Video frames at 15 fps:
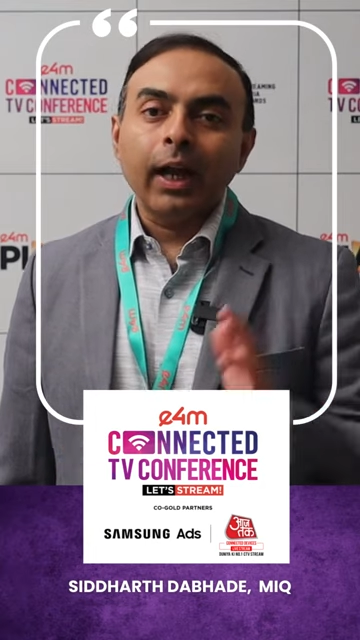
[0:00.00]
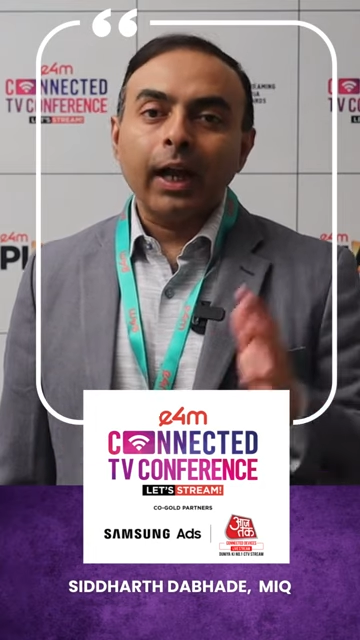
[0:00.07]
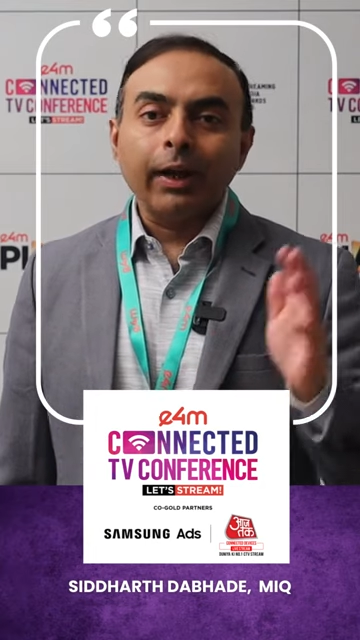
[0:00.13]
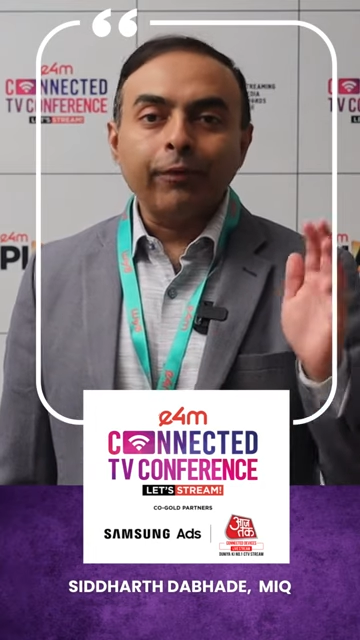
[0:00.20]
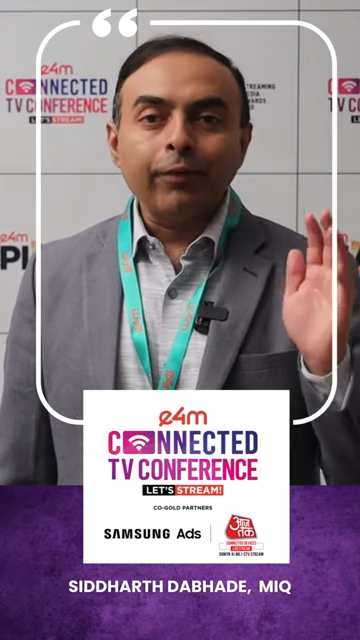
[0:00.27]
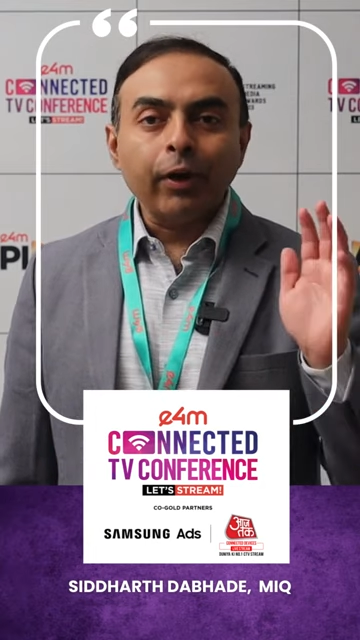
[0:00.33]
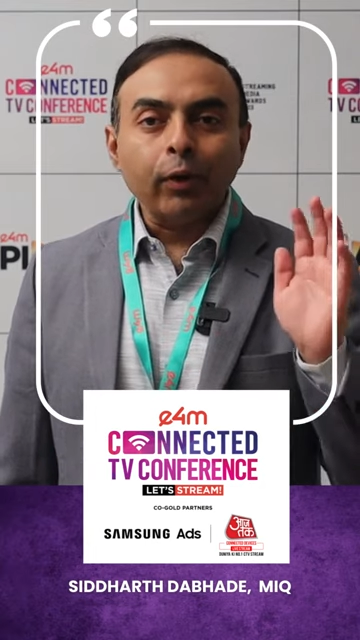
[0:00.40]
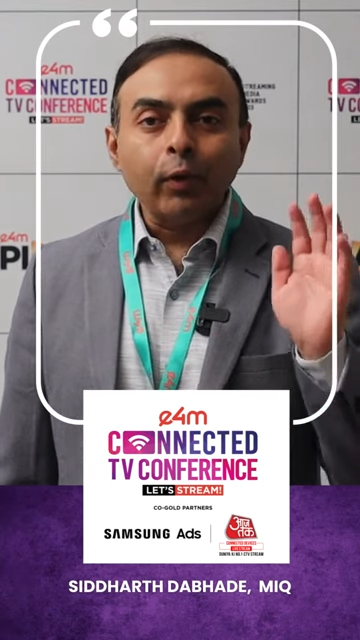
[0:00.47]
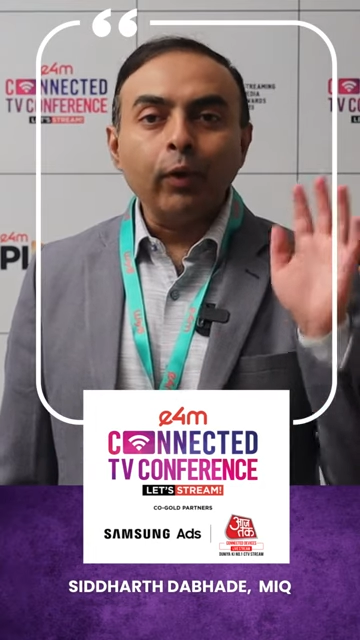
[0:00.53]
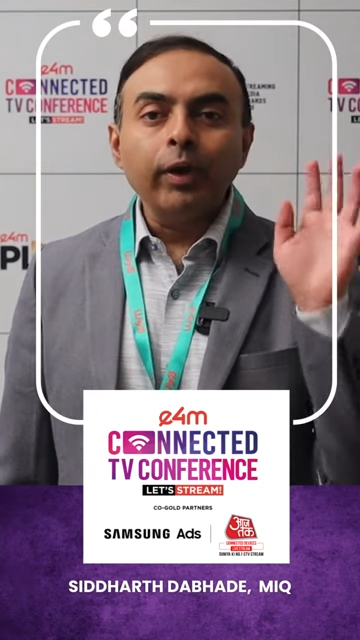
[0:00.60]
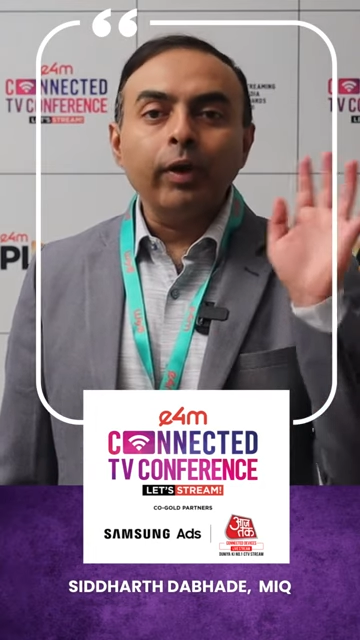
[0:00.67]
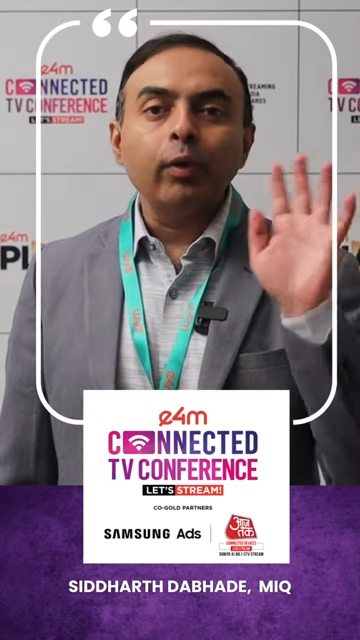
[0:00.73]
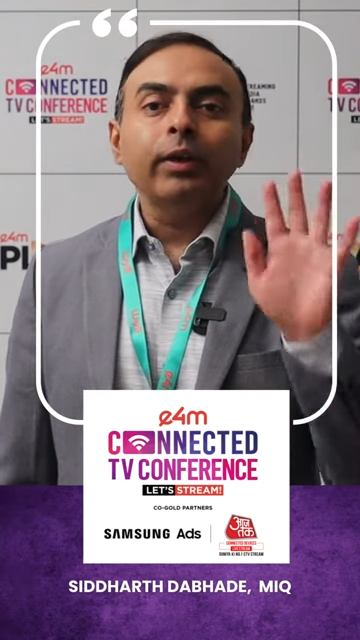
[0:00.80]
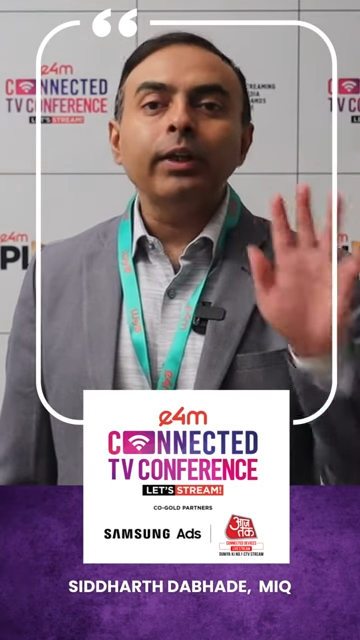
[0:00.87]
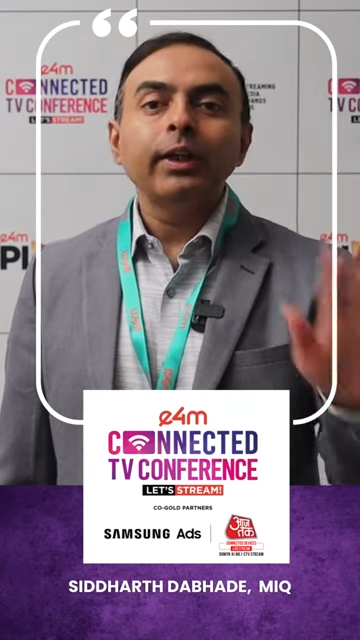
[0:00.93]
and if you are
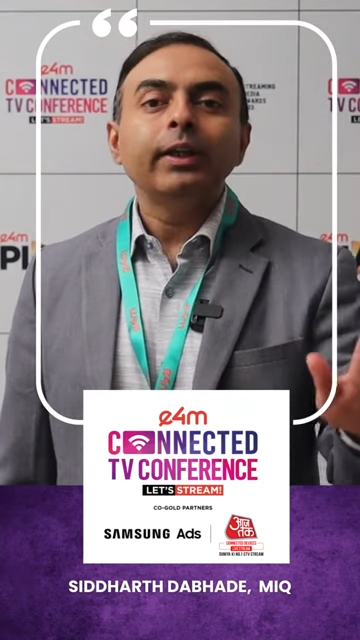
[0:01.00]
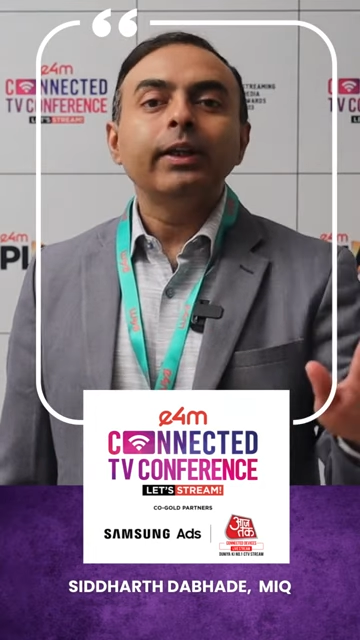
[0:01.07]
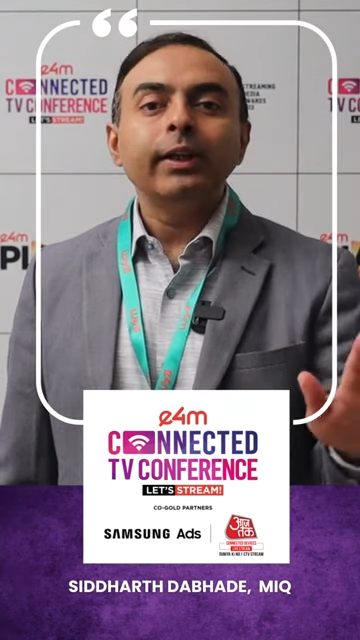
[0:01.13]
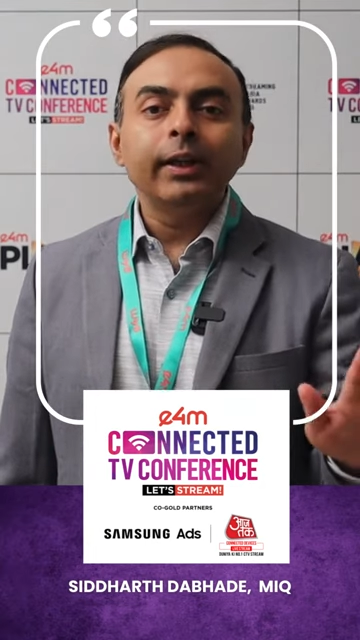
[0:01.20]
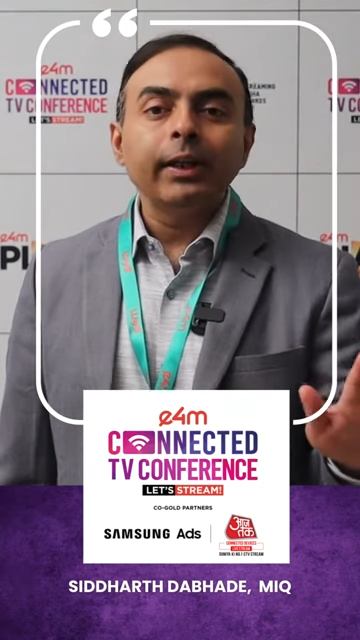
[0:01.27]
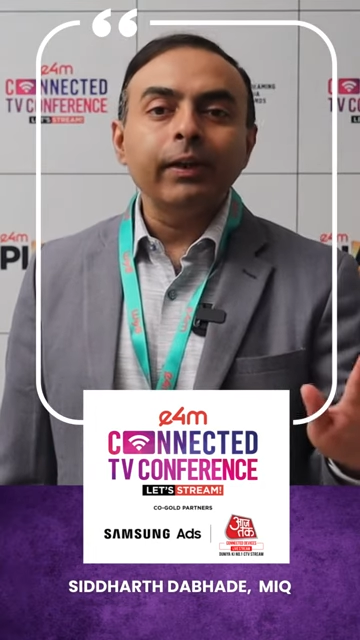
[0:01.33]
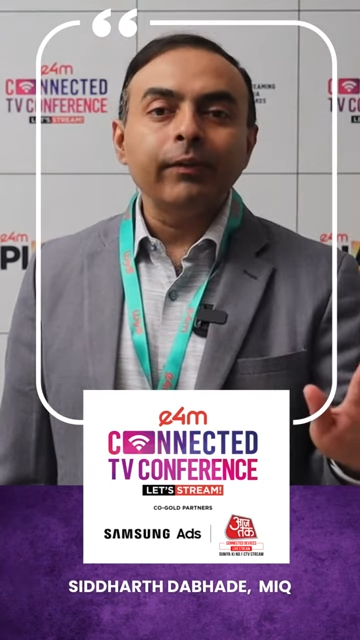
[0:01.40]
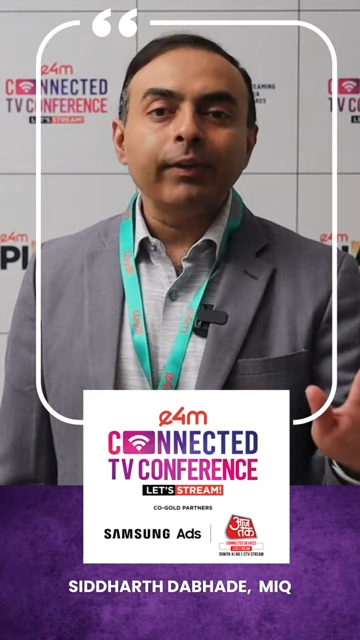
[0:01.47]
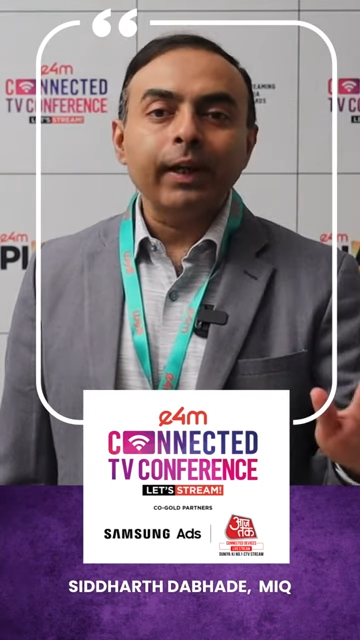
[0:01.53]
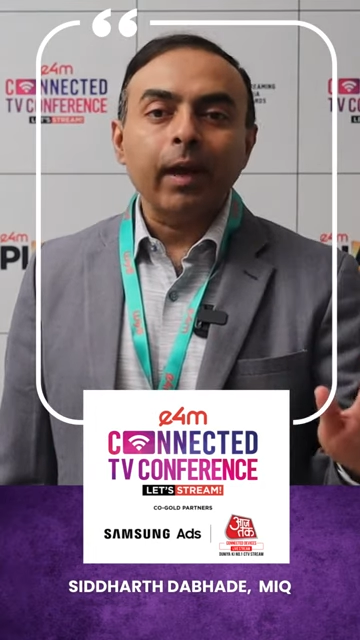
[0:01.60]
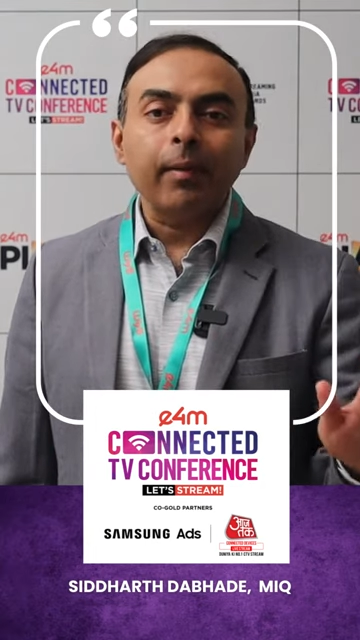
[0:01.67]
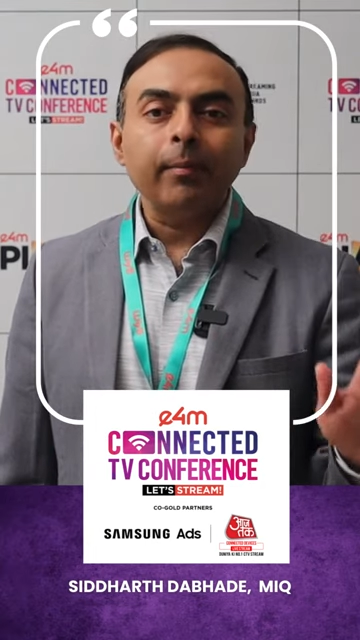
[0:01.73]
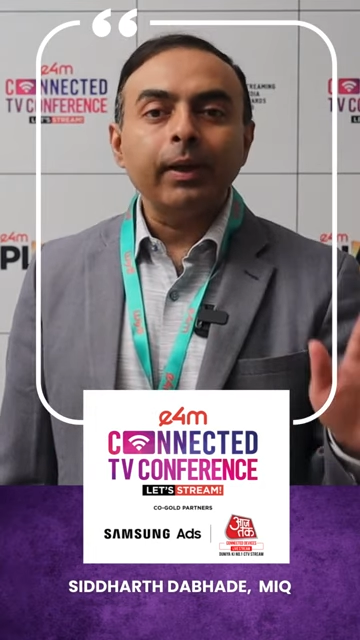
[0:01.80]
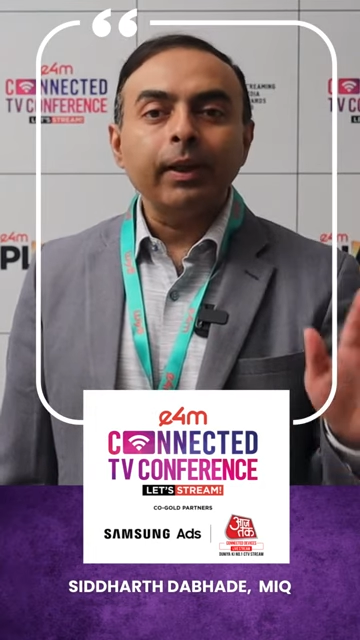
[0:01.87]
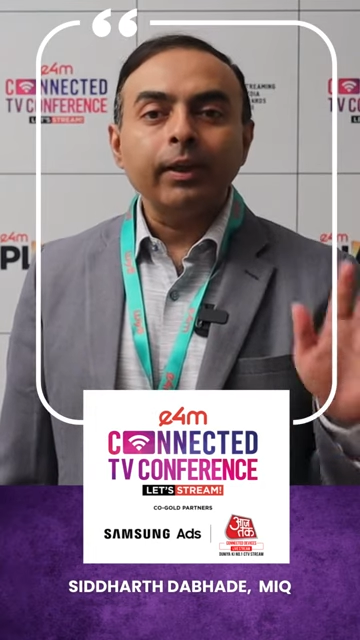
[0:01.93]
doing only a linear TV
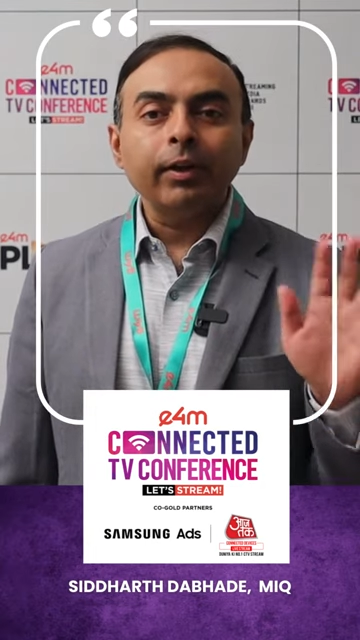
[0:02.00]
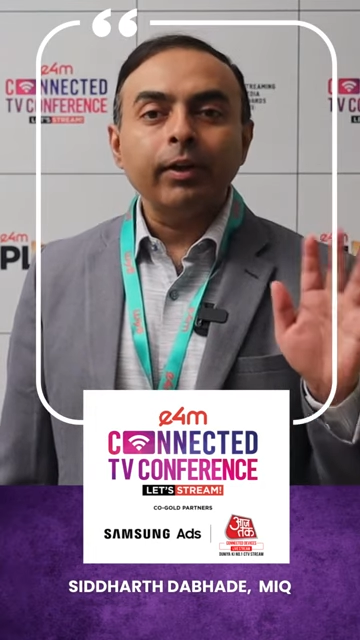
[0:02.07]
campaign,